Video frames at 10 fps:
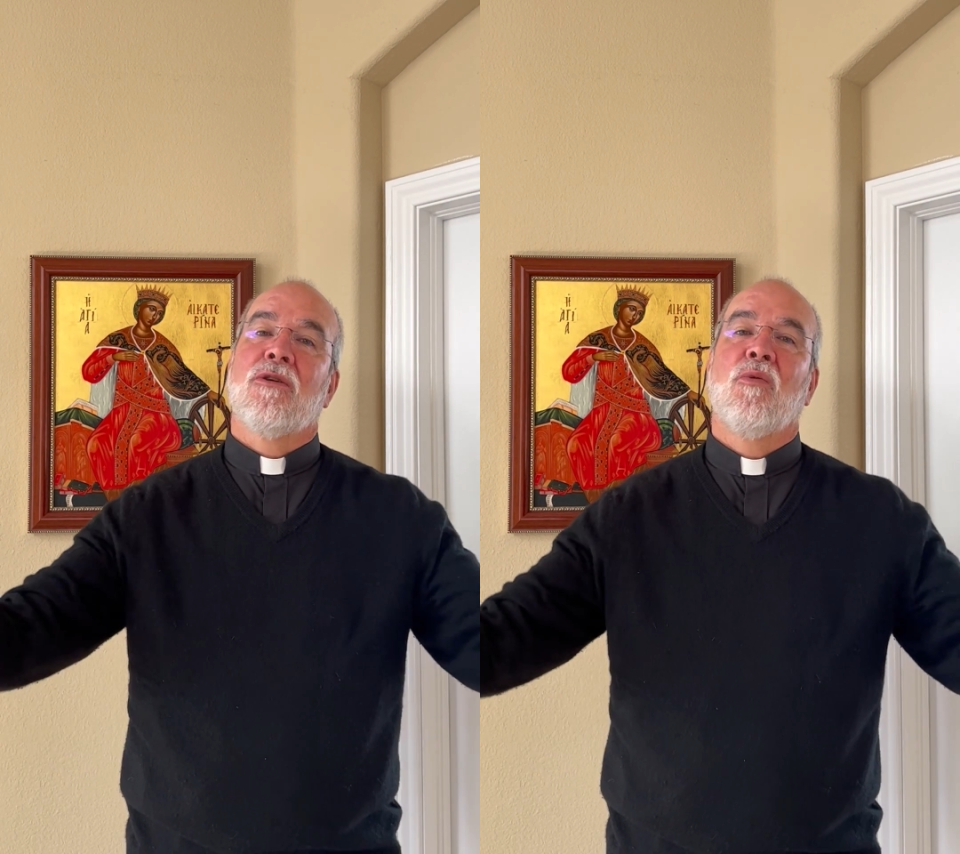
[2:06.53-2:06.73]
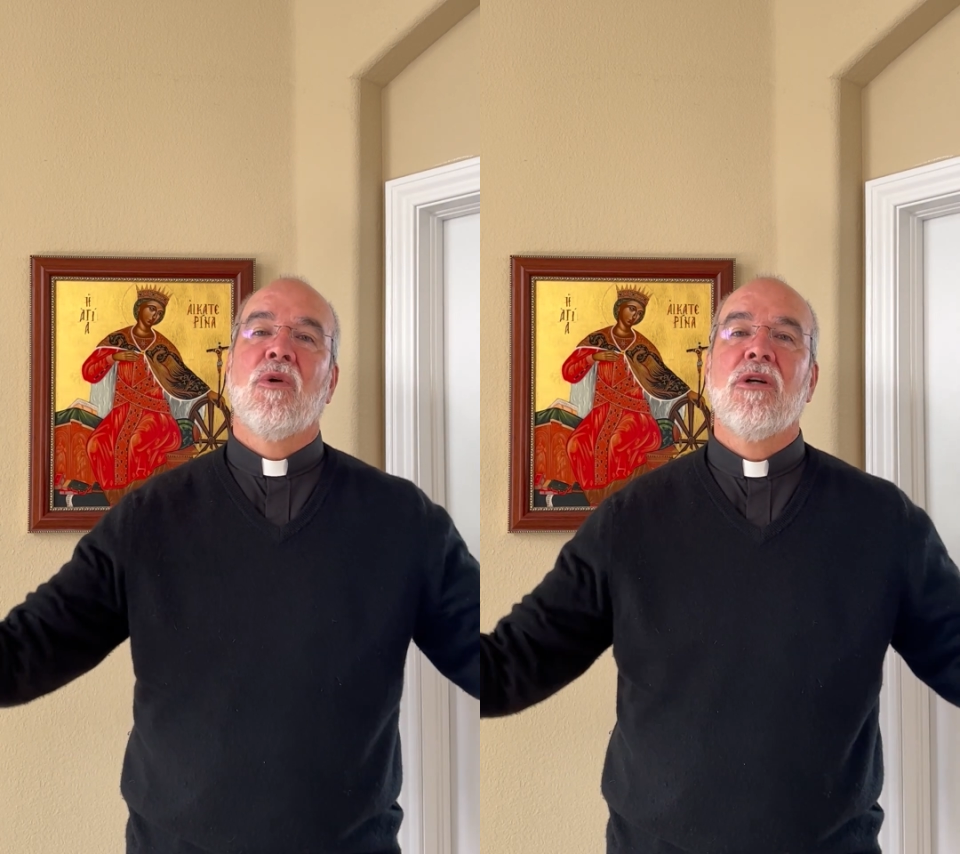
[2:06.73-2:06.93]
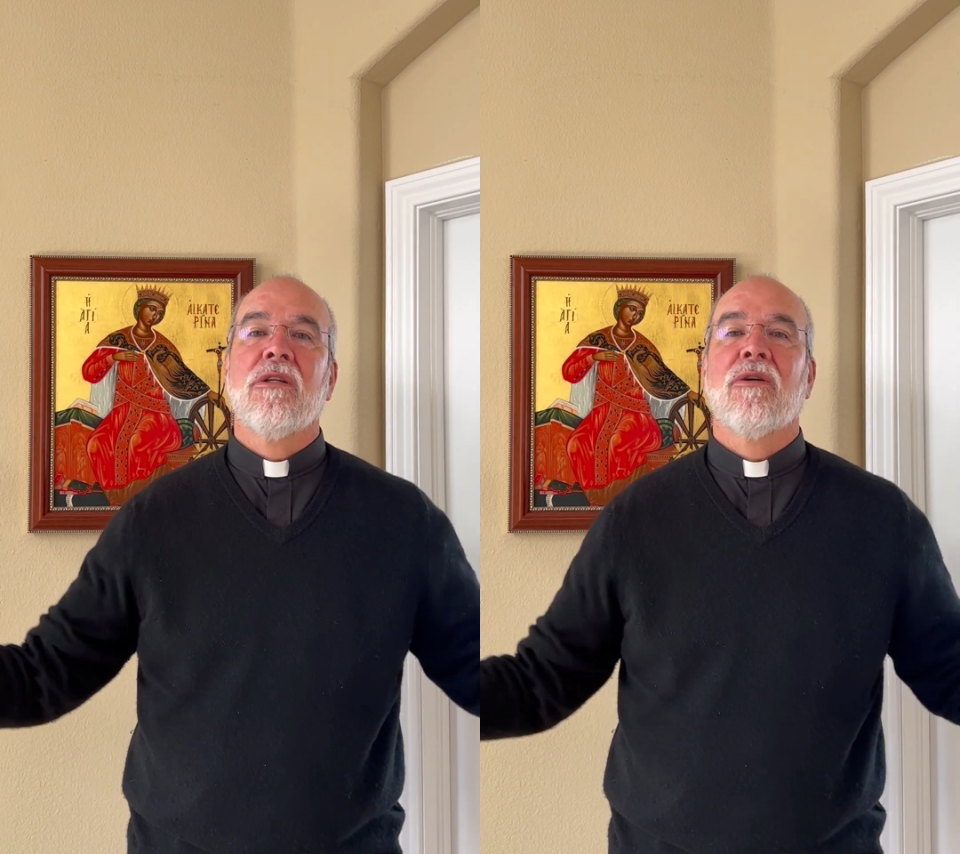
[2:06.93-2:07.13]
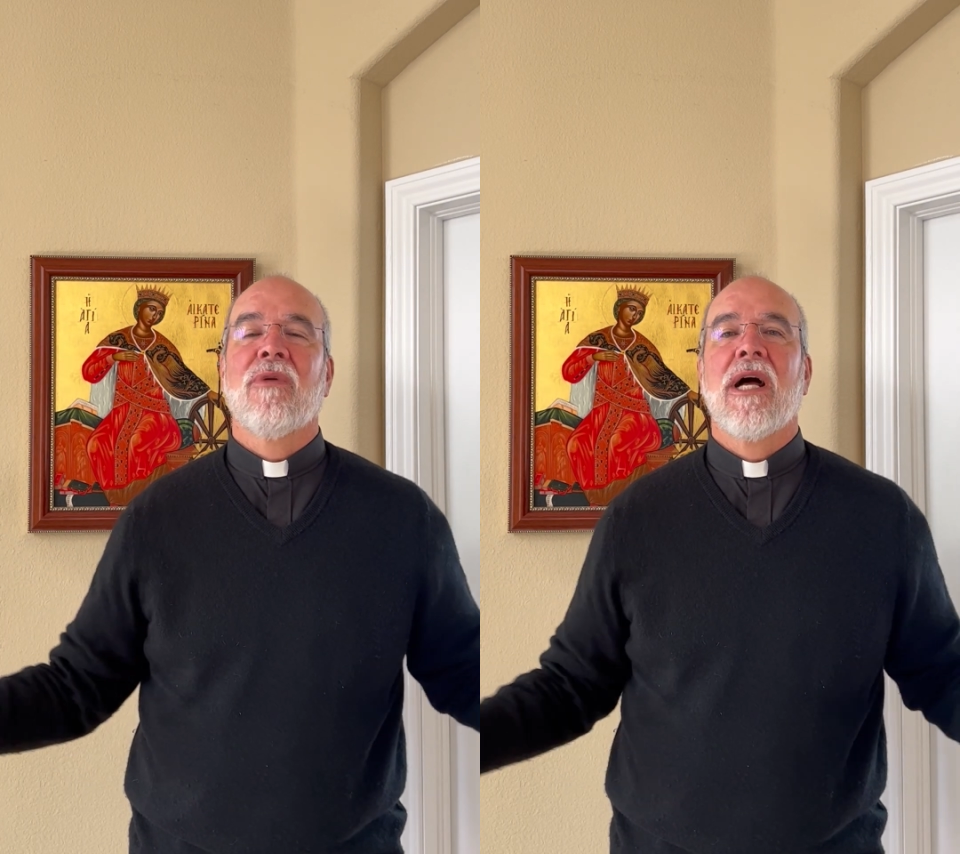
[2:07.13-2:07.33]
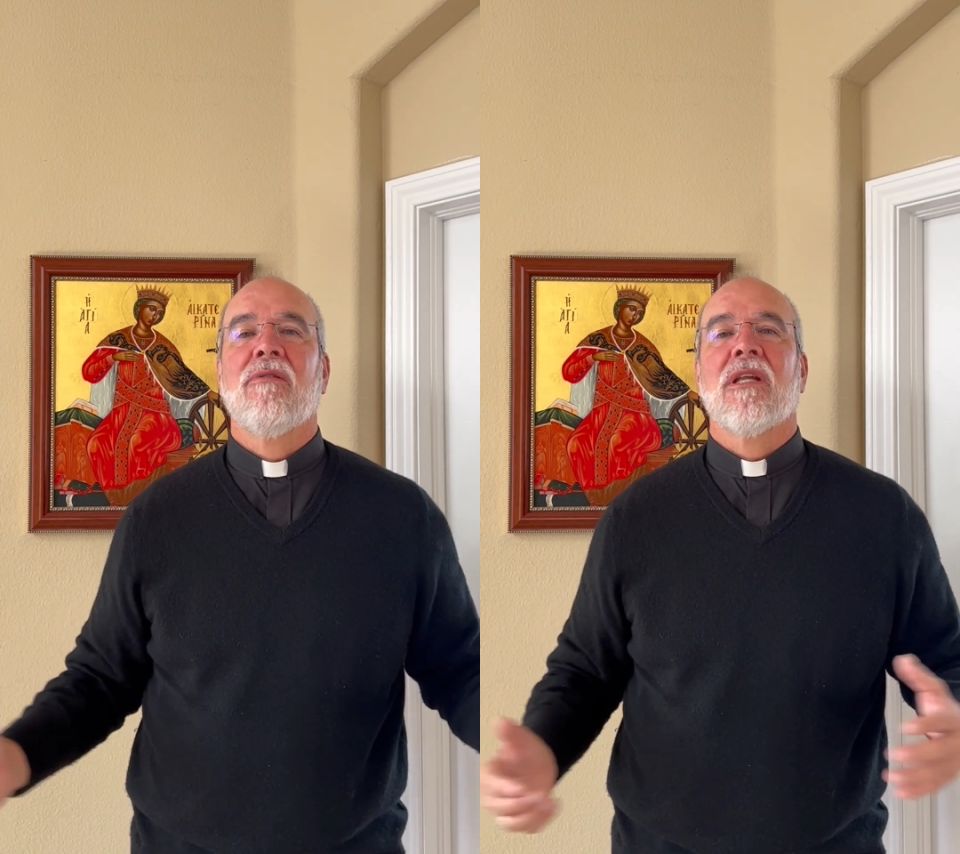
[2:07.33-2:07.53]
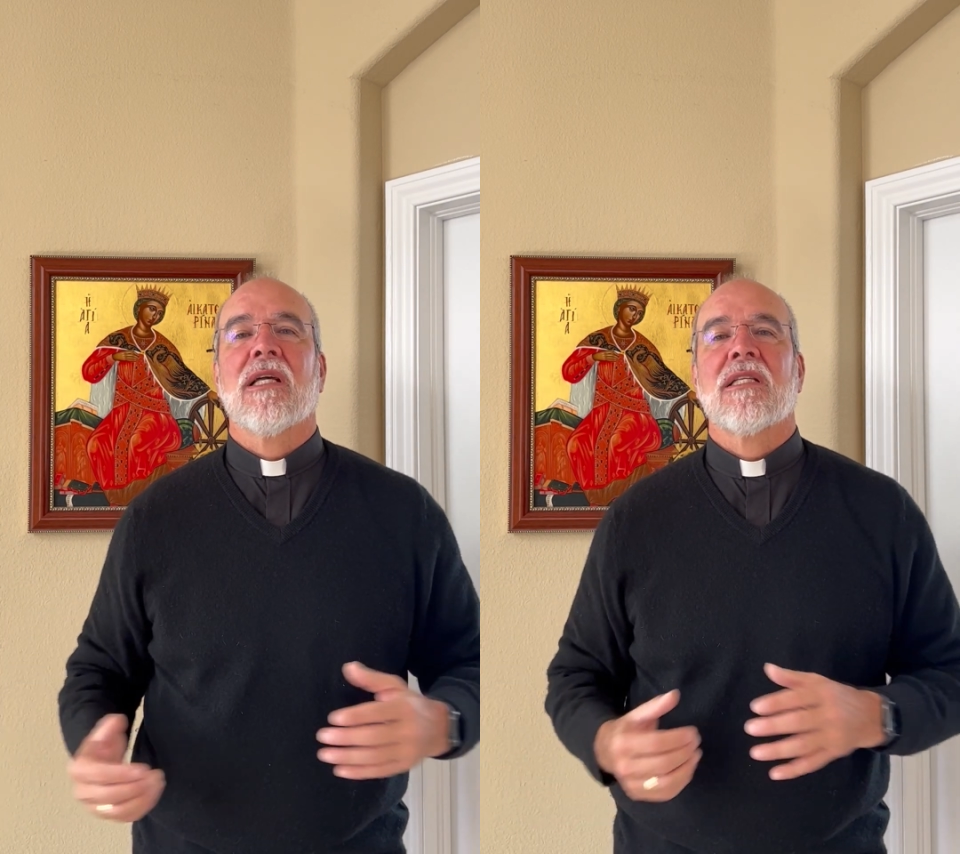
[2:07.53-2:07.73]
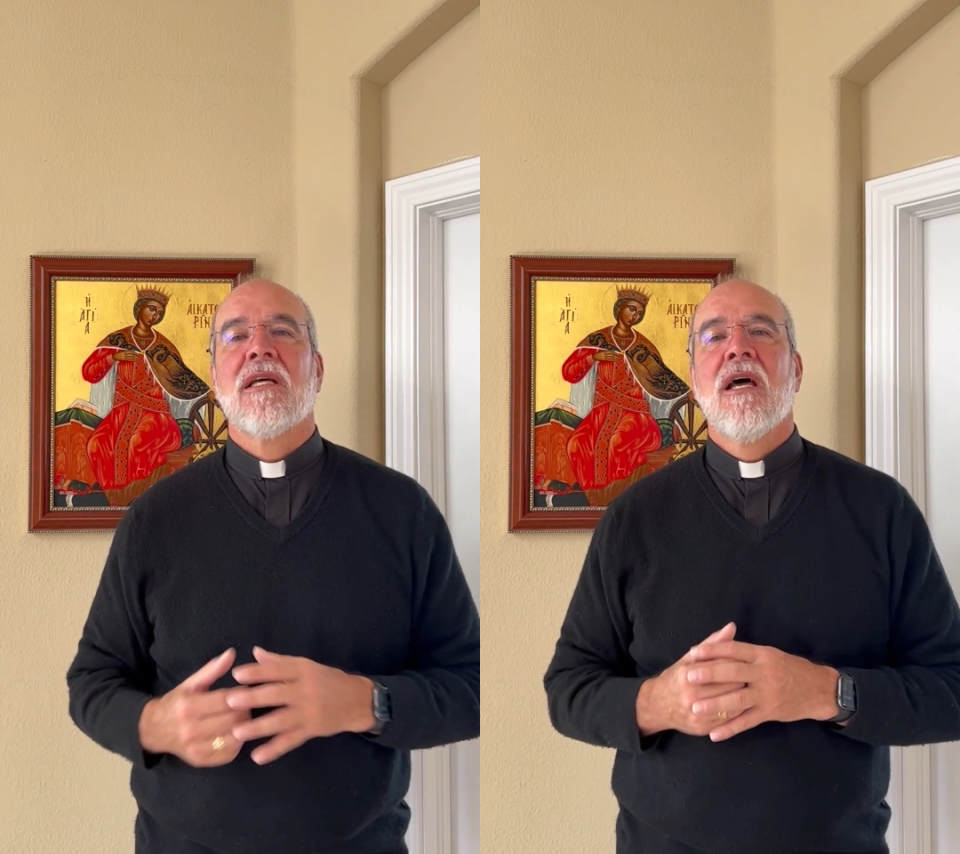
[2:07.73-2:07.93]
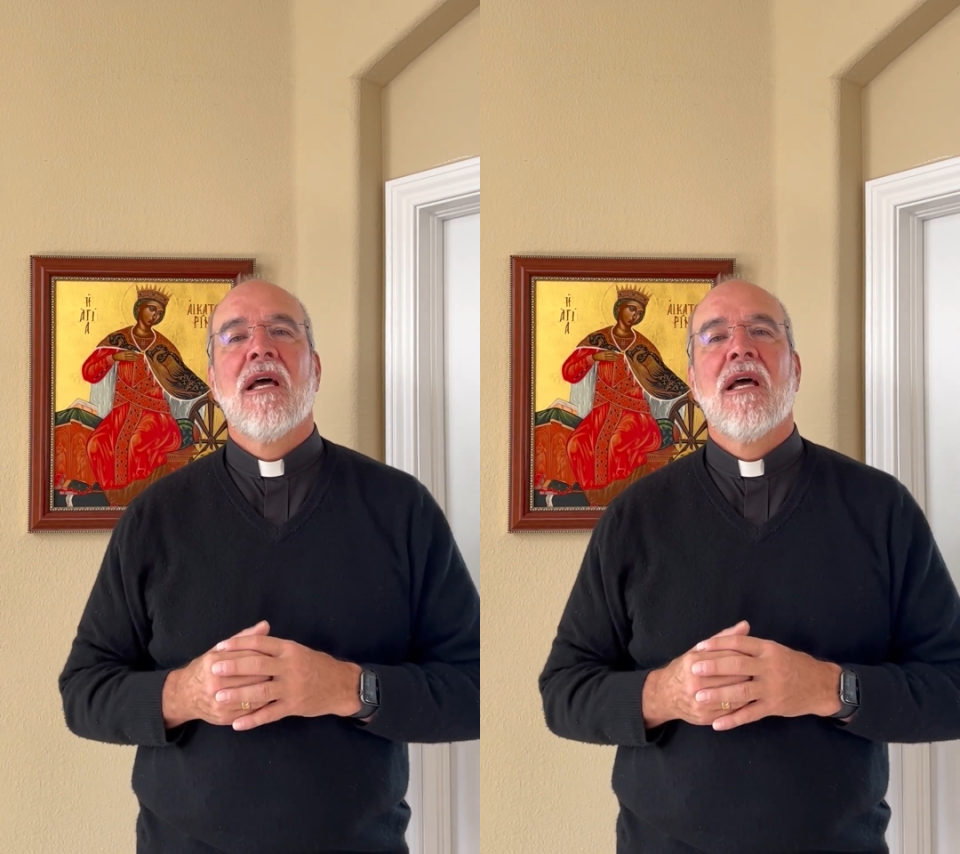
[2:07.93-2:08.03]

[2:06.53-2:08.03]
world around us